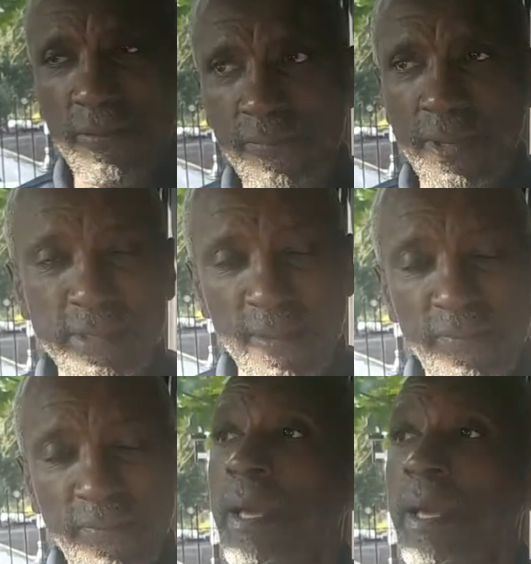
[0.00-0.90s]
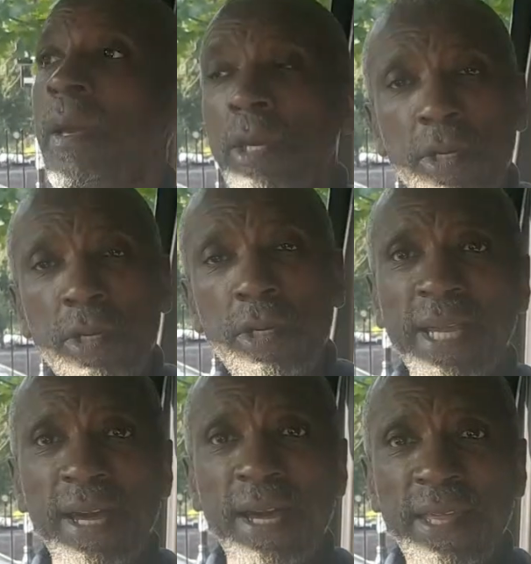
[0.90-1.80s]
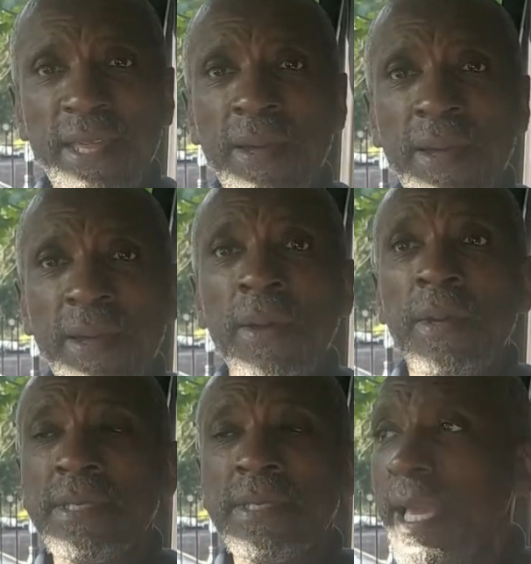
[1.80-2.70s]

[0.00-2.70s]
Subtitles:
or something. You go down there, say he